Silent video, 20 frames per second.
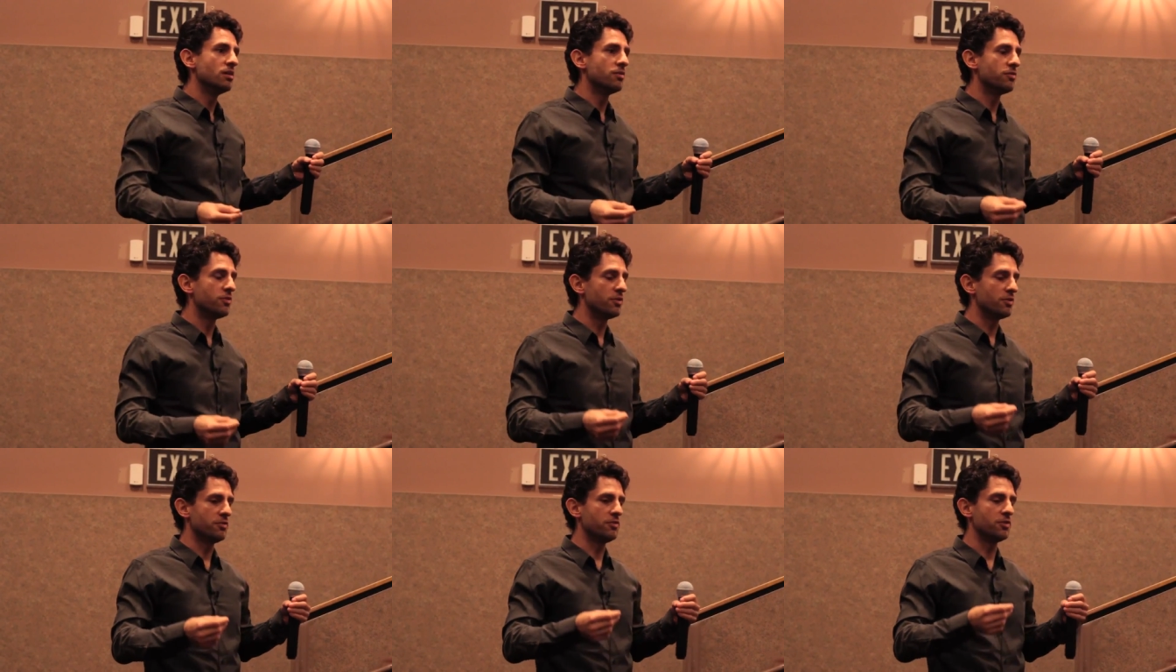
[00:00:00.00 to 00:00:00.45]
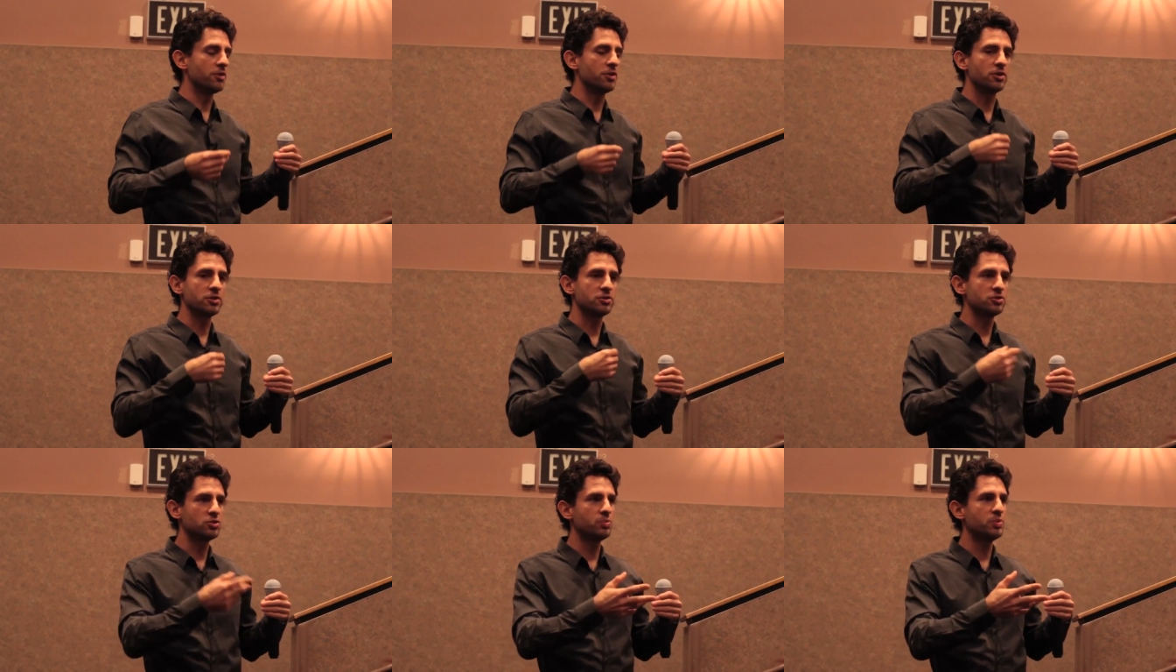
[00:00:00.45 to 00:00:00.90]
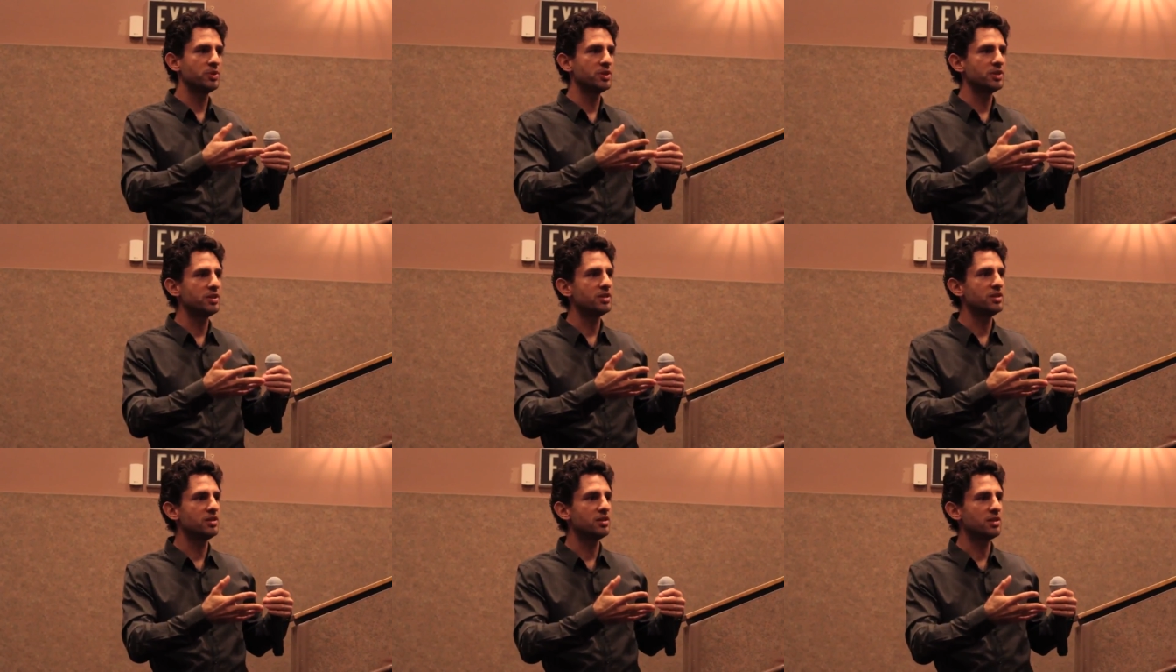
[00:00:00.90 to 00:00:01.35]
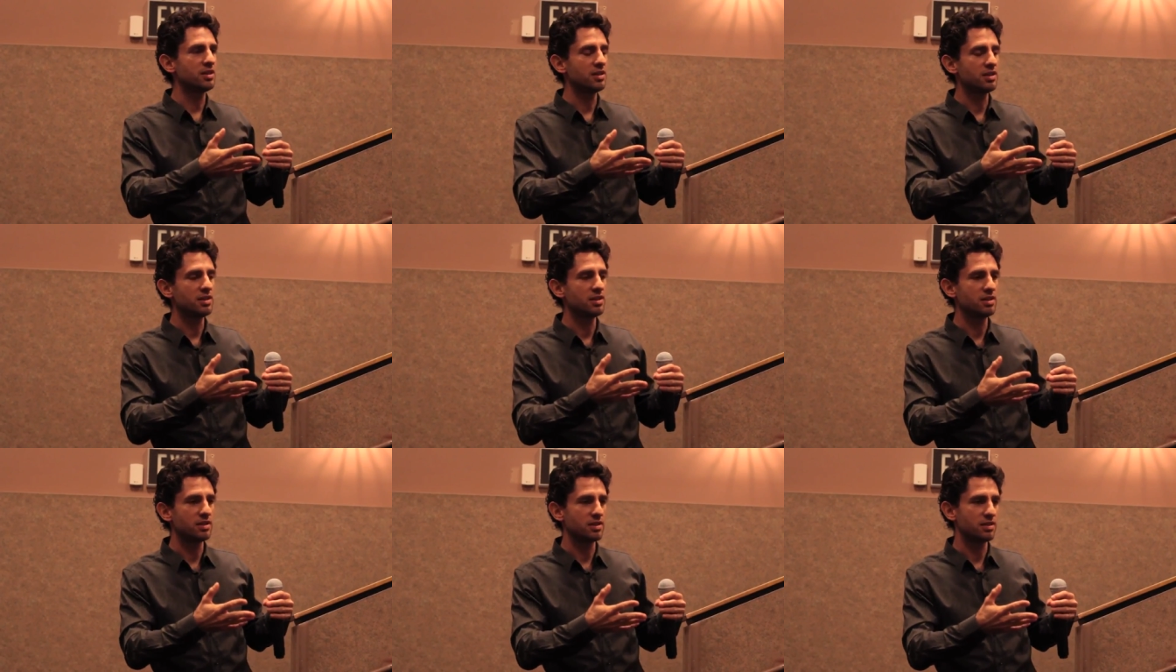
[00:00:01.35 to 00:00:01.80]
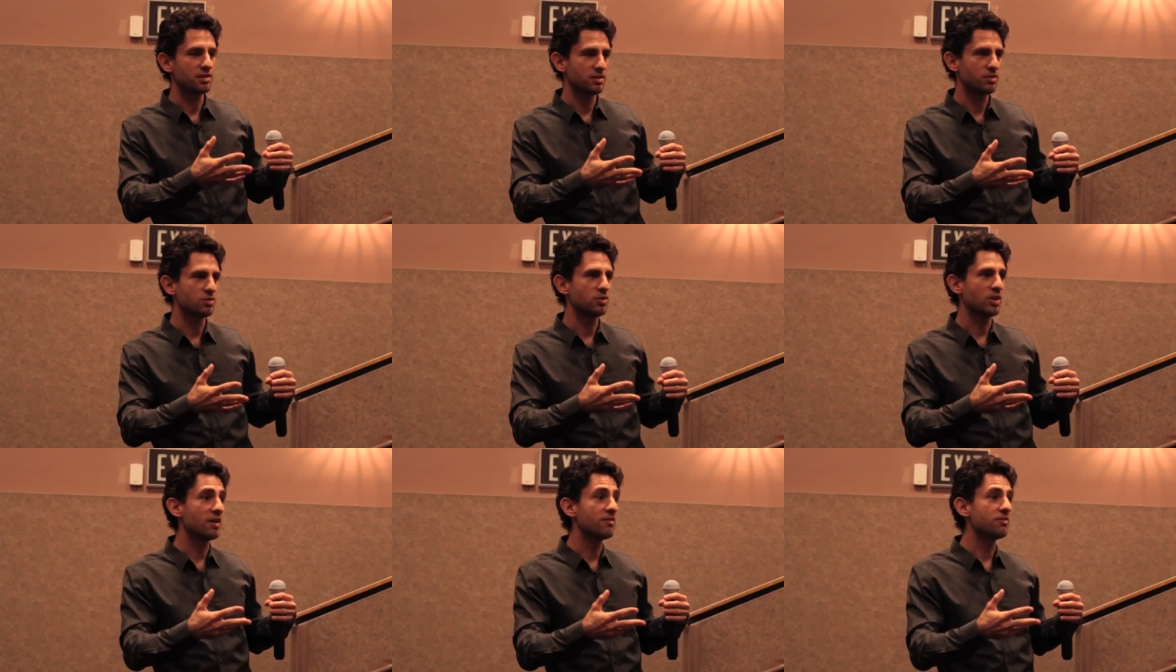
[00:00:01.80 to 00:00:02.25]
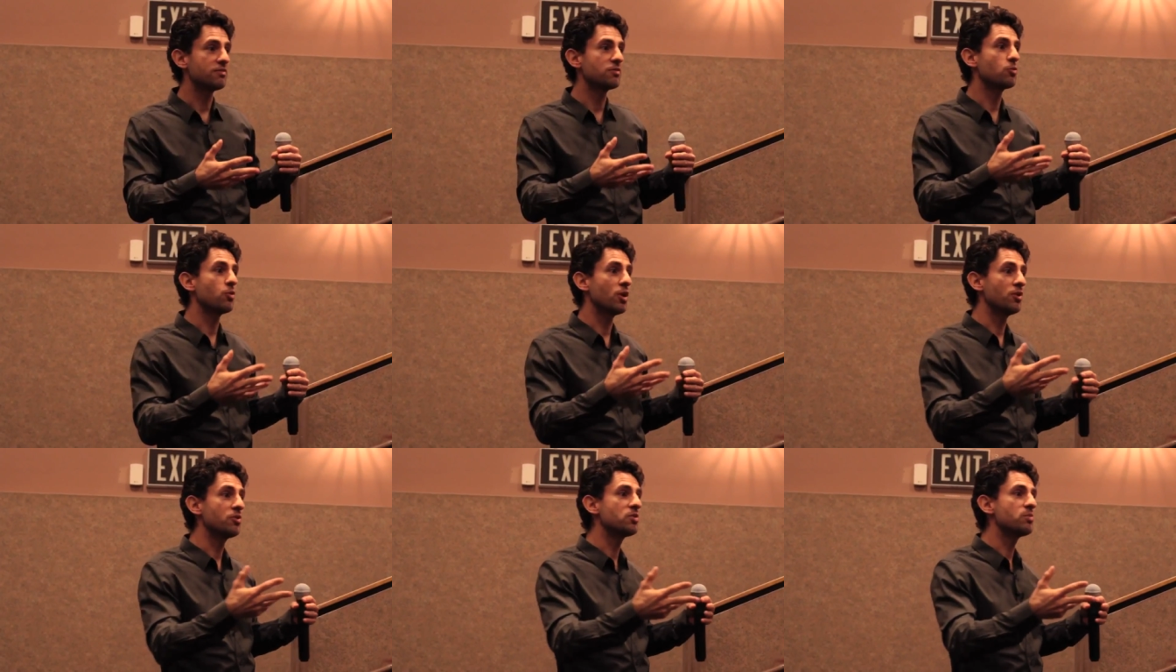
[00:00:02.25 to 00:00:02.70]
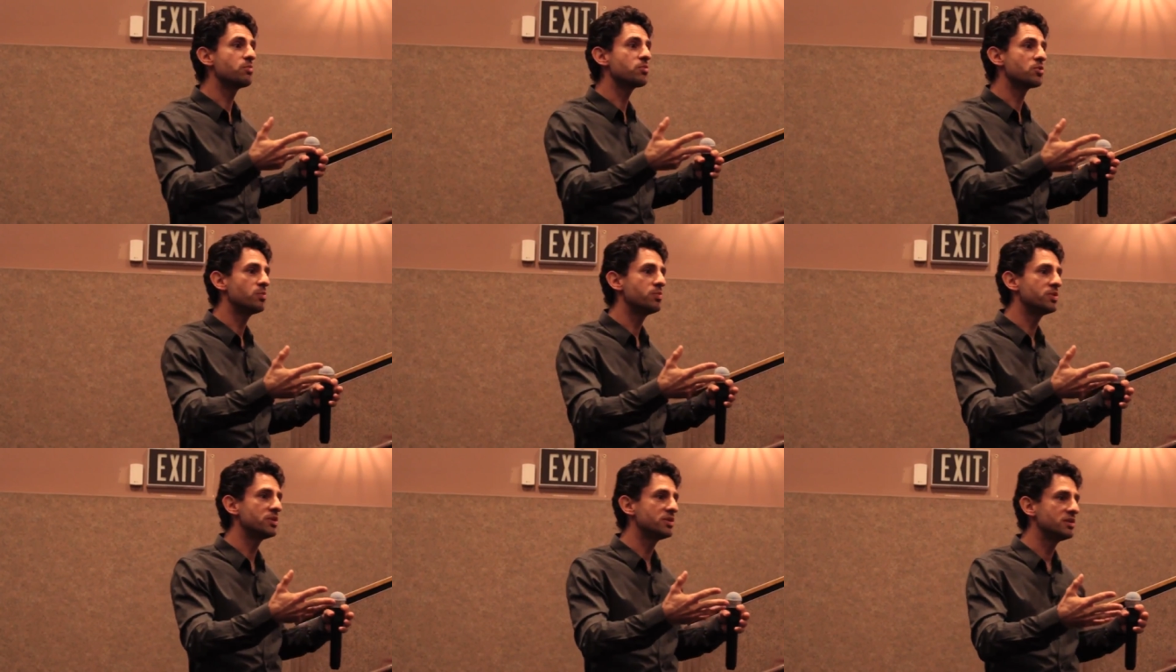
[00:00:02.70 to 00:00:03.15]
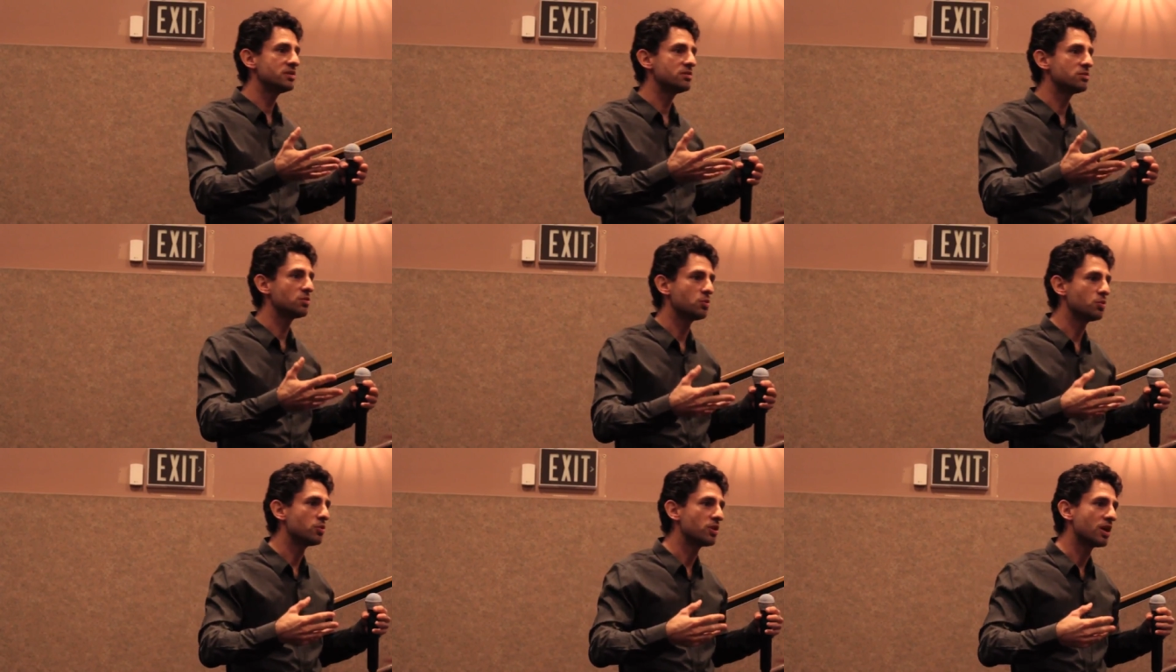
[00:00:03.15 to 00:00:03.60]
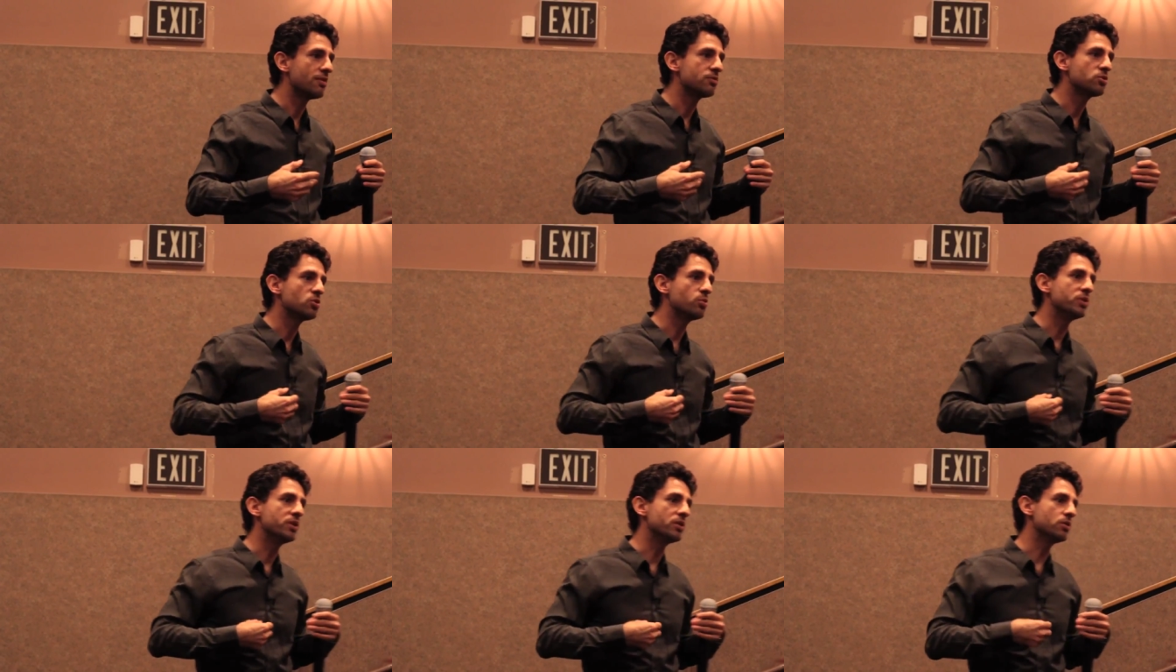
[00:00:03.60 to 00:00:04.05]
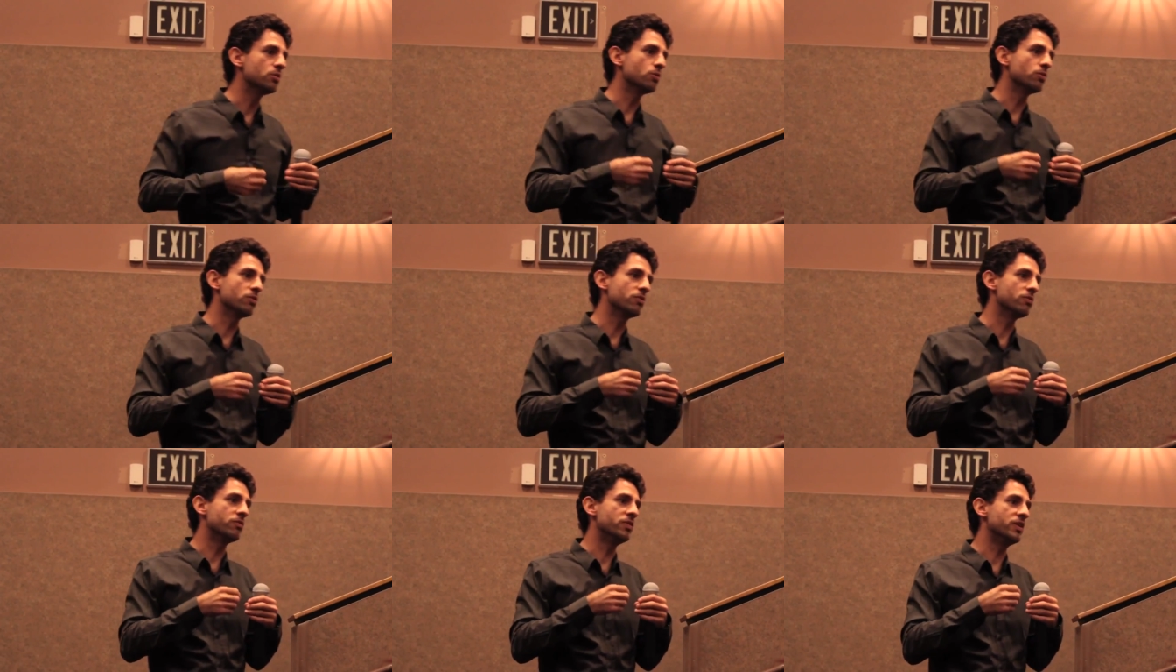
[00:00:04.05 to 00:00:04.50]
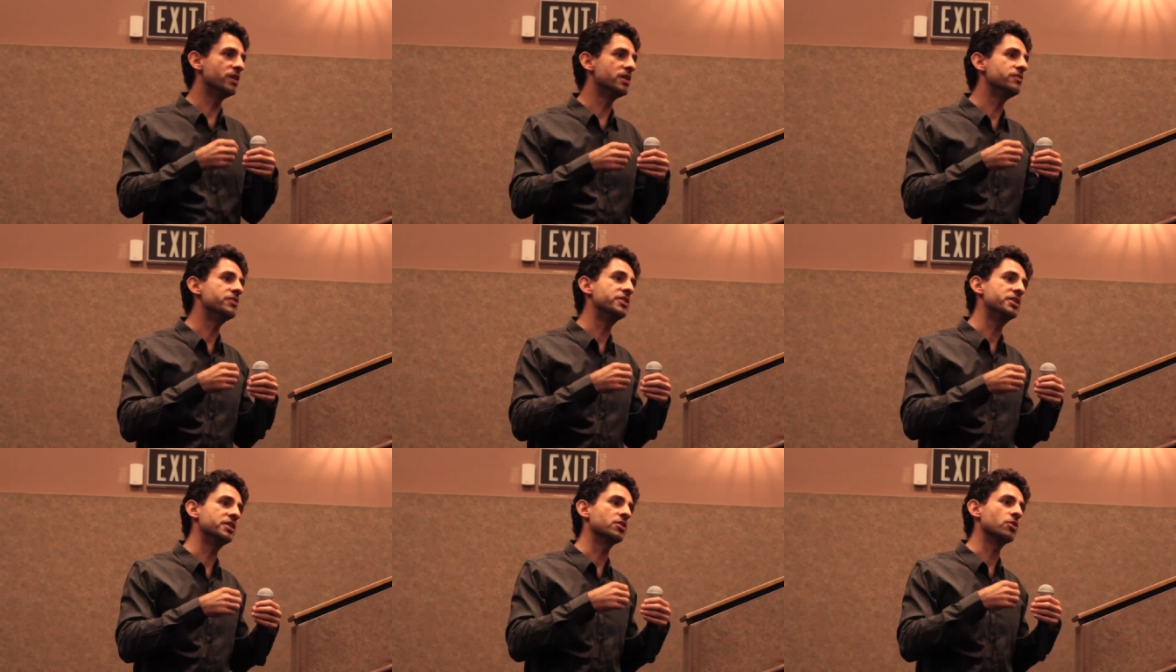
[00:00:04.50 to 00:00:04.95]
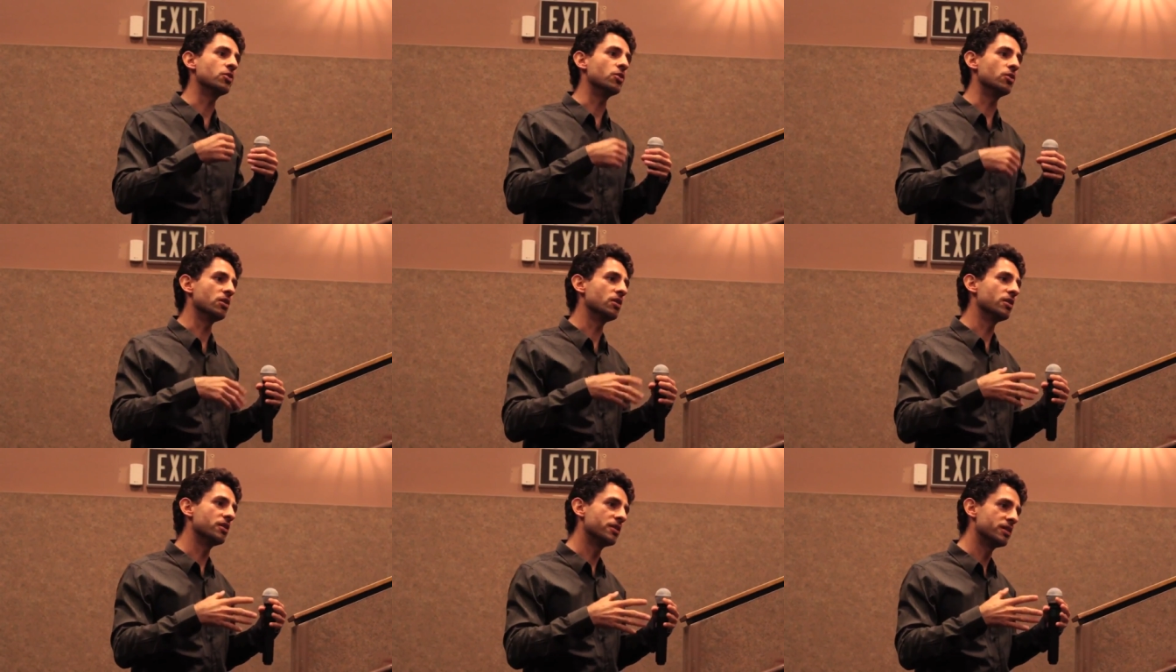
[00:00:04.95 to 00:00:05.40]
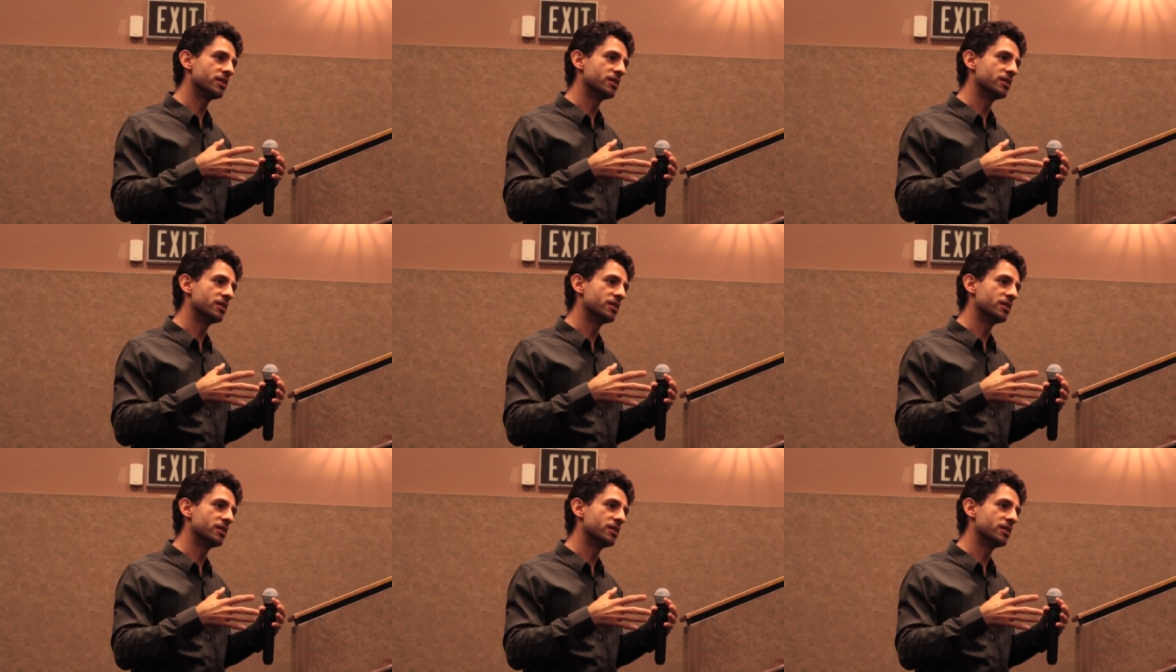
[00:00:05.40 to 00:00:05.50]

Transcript: For us to be to have quantum properties, we would have to be very, very cold,